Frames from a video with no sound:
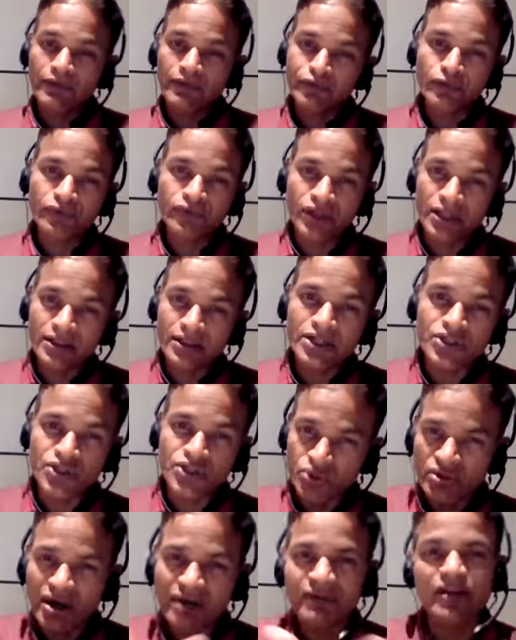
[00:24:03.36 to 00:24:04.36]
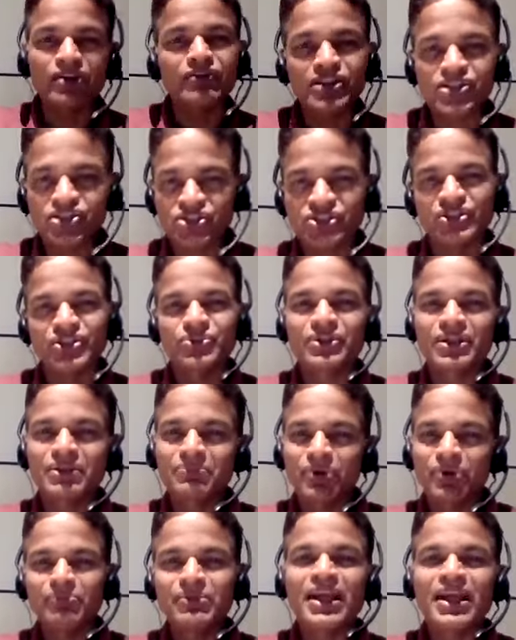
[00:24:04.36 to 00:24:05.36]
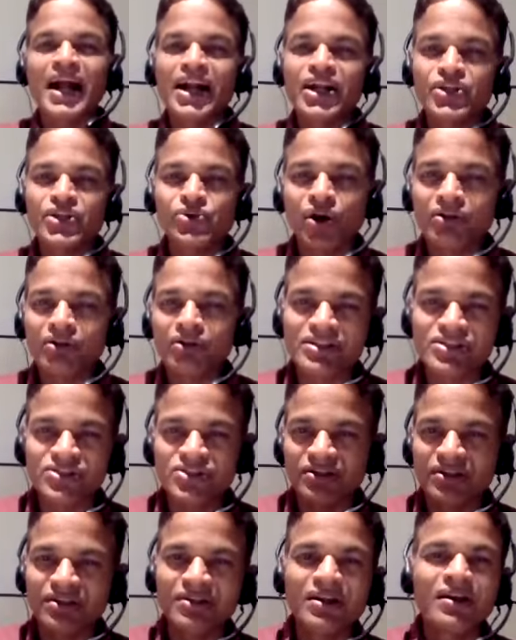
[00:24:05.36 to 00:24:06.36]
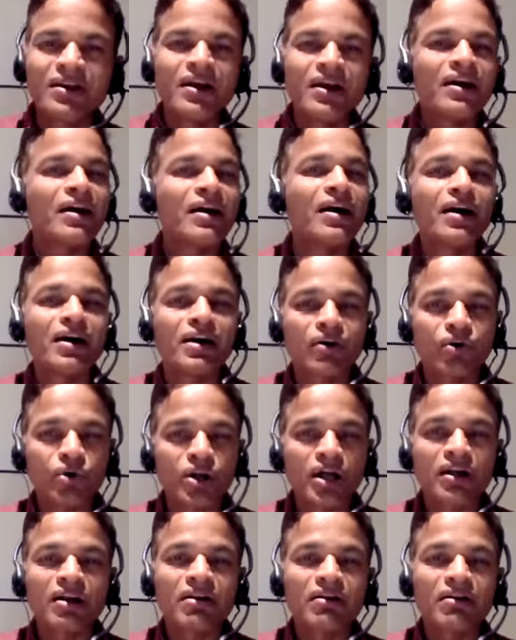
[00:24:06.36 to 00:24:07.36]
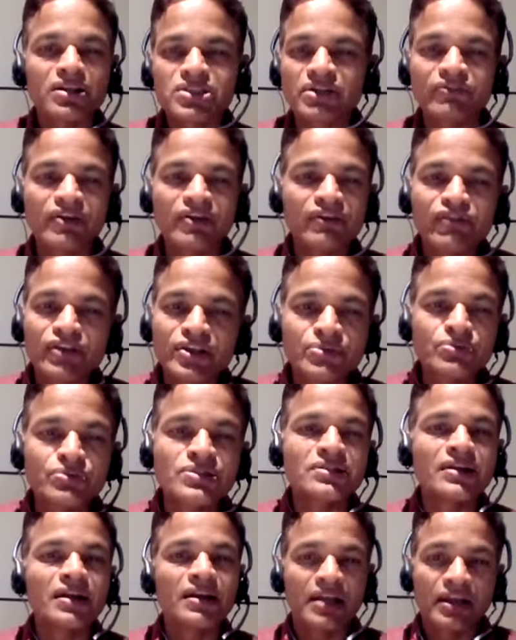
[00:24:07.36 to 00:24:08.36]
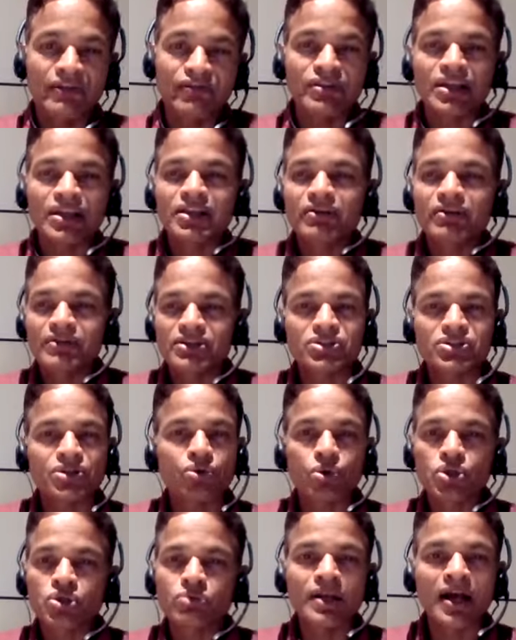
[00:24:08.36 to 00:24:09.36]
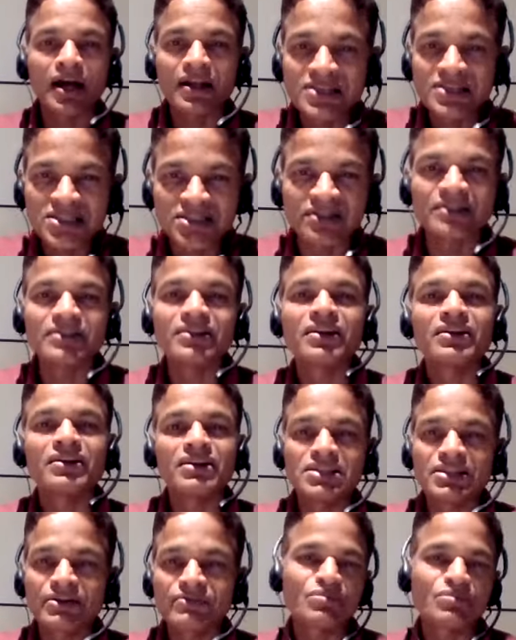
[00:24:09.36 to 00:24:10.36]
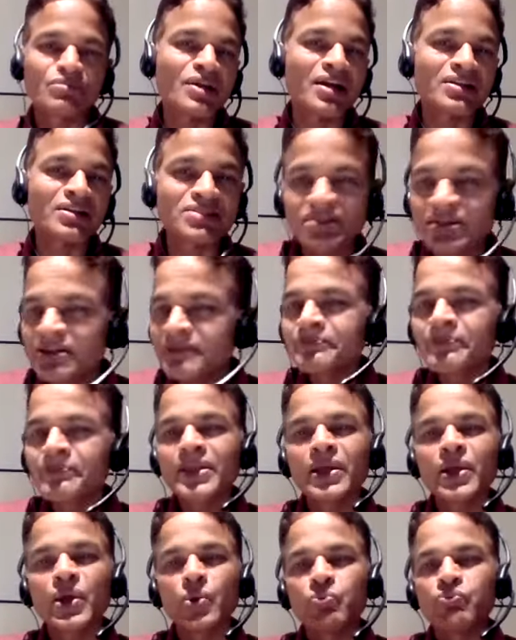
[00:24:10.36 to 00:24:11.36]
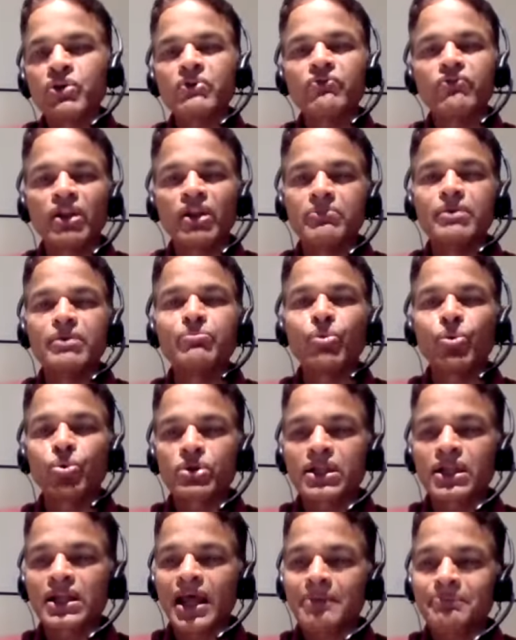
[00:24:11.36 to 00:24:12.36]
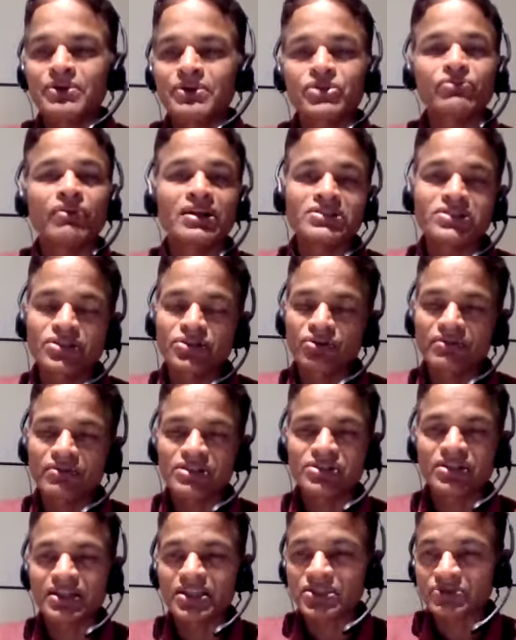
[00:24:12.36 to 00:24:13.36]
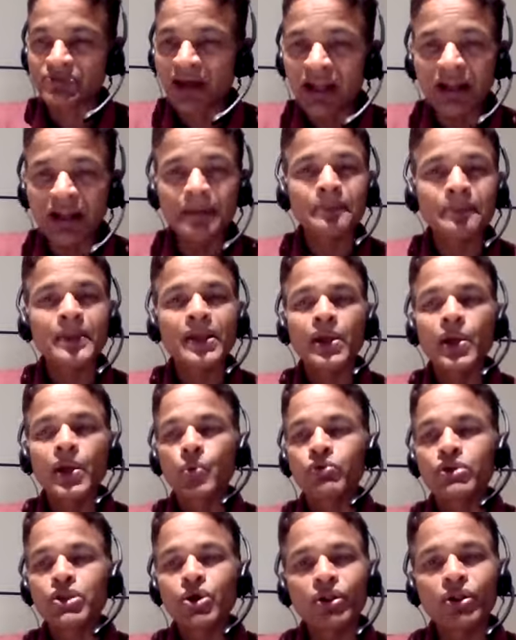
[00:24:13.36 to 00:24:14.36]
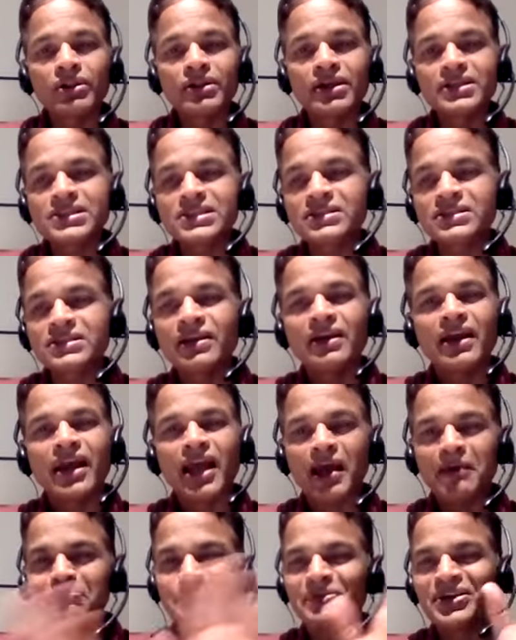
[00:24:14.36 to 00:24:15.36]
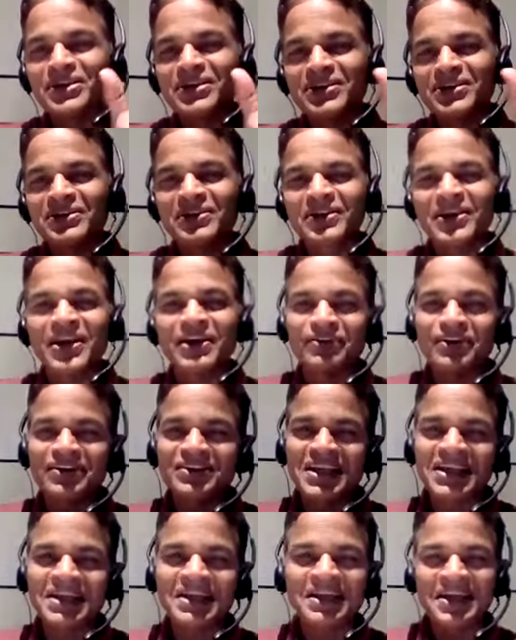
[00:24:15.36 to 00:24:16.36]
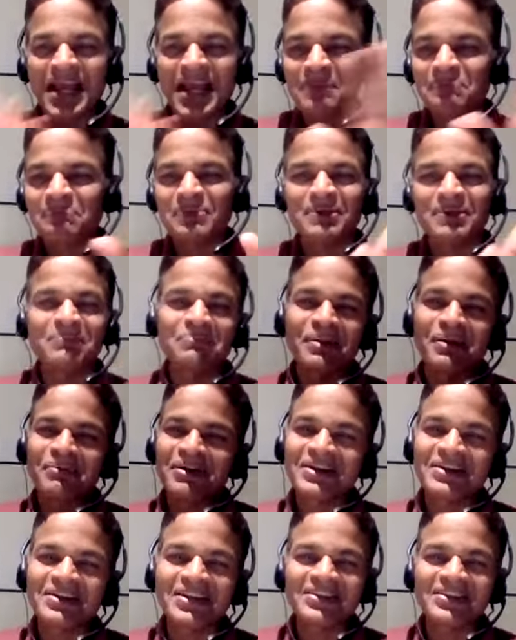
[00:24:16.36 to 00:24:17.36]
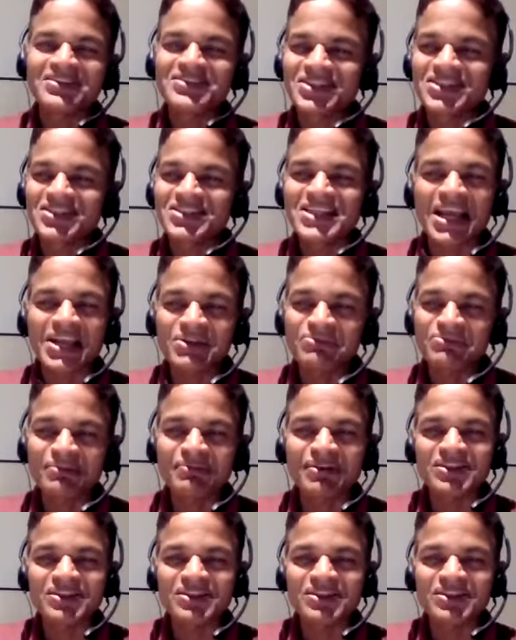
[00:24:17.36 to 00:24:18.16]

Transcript: if you think that you have a question, you can probably add your question on our list of FAQs. If you think the question ought to be answered, deserves to be answered, we will be more than happy to answer your question as well. With all this, happy governing, happy implementing the change. Thank you very